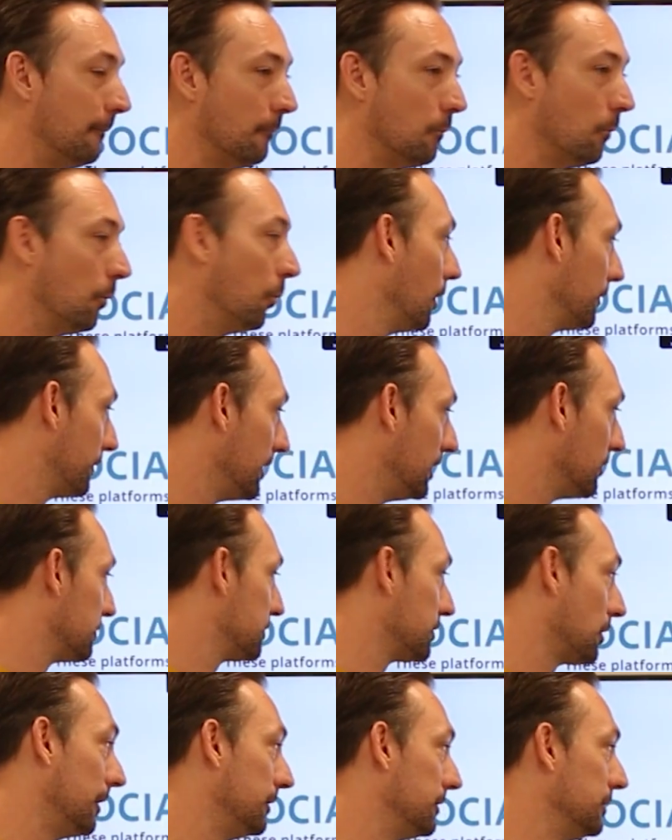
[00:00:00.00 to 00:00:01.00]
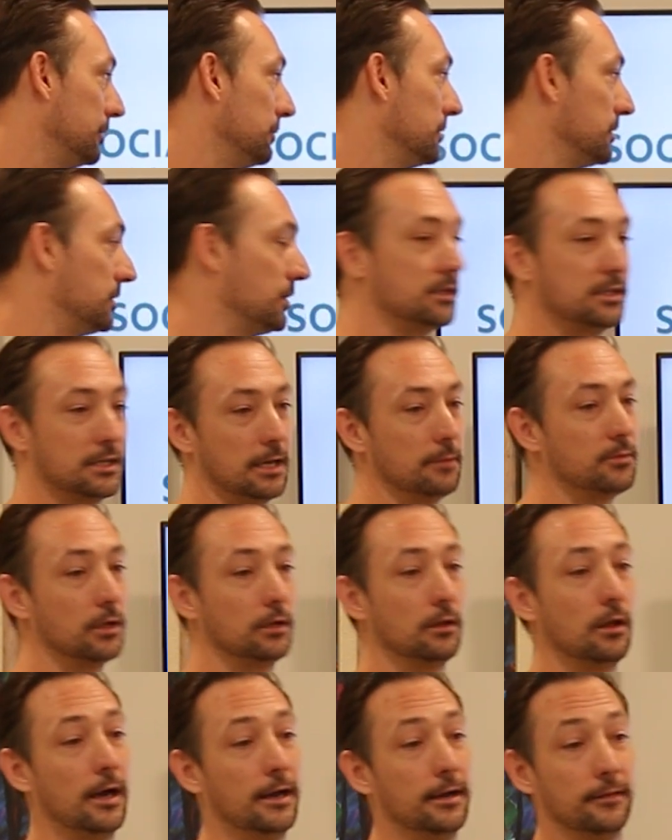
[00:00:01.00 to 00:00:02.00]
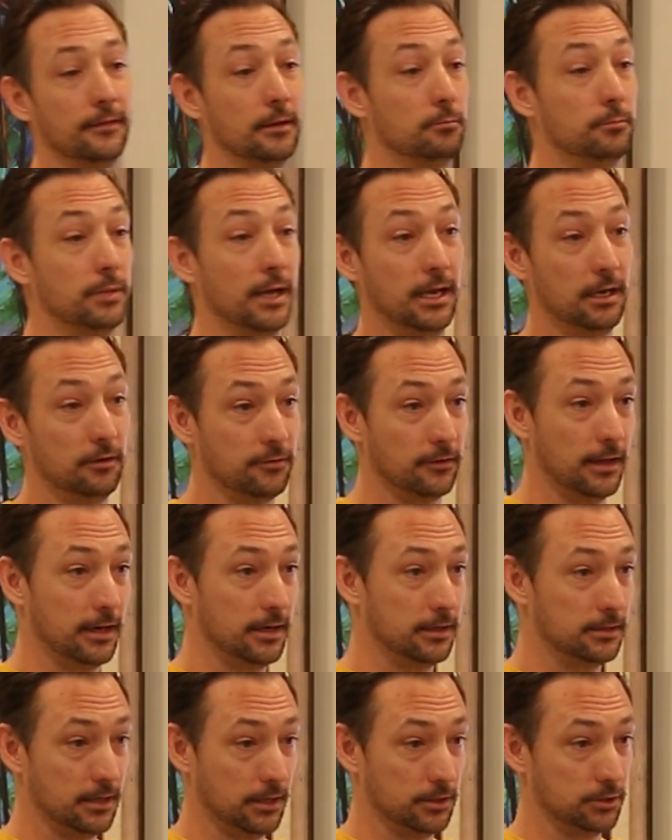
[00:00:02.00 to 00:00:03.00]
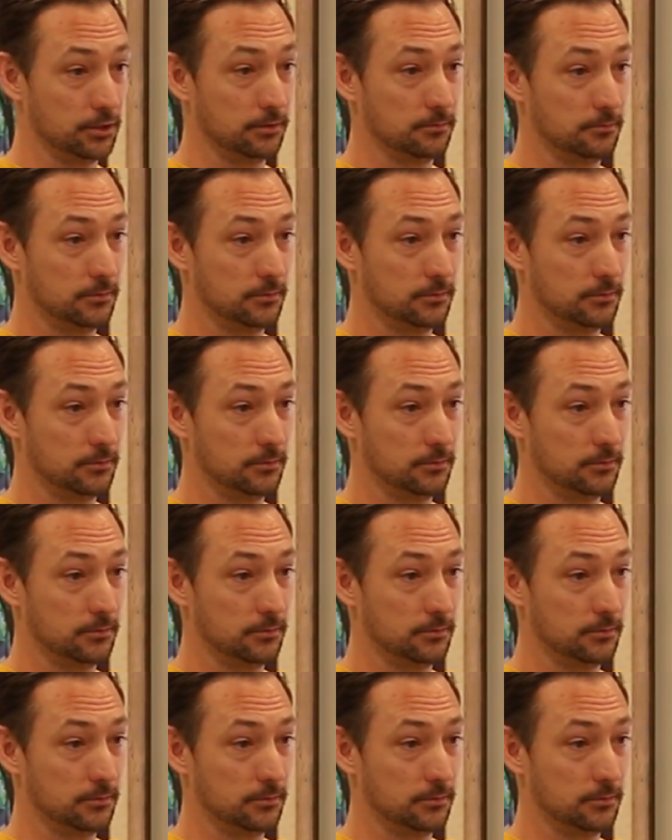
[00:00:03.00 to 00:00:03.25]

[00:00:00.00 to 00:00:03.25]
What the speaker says: what they are trying to do is just skip the line and then pay for that attention.